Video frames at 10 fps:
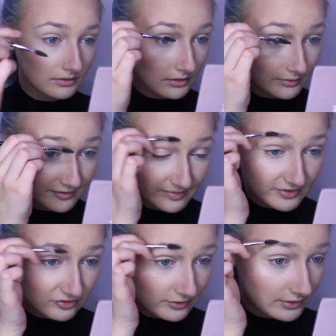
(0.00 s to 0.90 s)
Always be
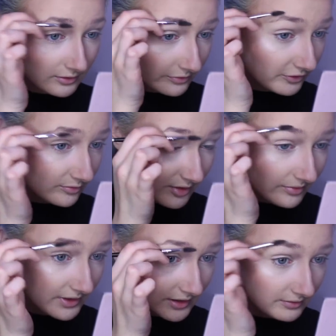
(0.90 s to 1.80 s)
sure to comb through my
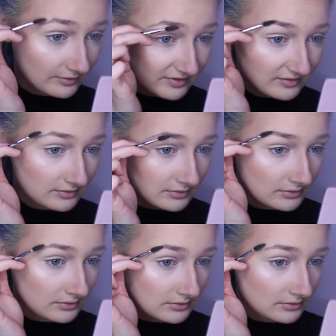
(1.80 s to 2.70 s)
brows.
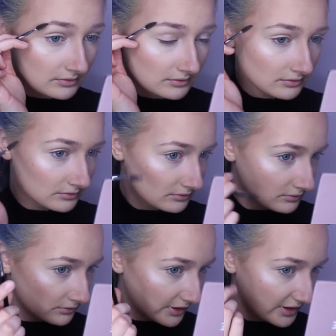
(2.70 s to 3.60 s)

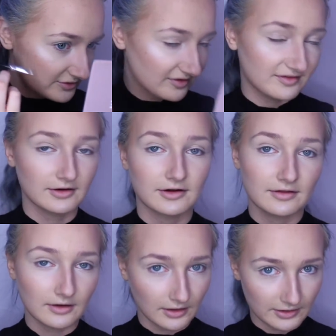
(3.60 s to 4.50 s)
And I just start in
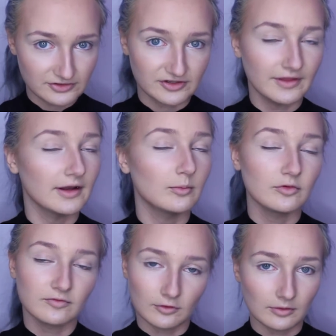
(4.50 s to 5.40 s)
the arch and then I
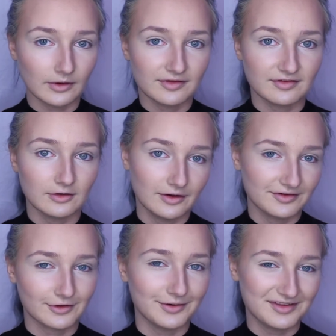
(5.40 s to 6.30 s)
move forward, so I'll
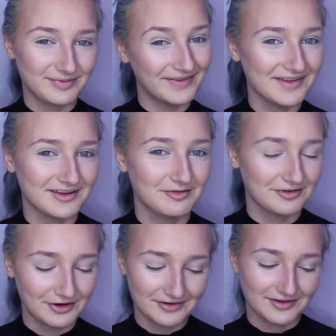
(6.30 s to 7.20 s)
just go ahead and speed this up so
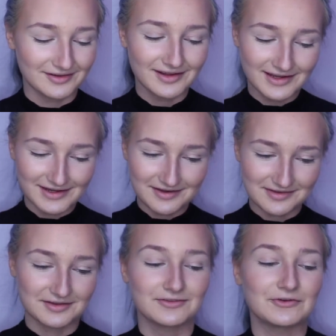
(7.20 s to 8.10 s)
you don't have to
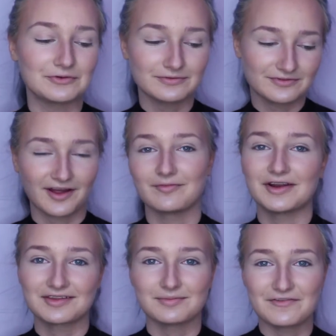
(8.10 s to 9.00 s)
sit through 5
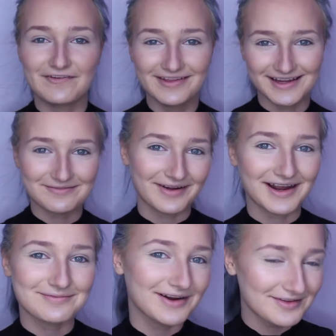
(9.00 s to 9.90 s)
minutes of me filling in
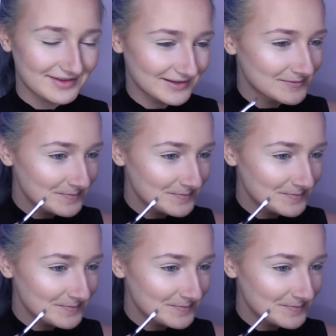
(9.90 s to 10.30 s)
my eyebrows.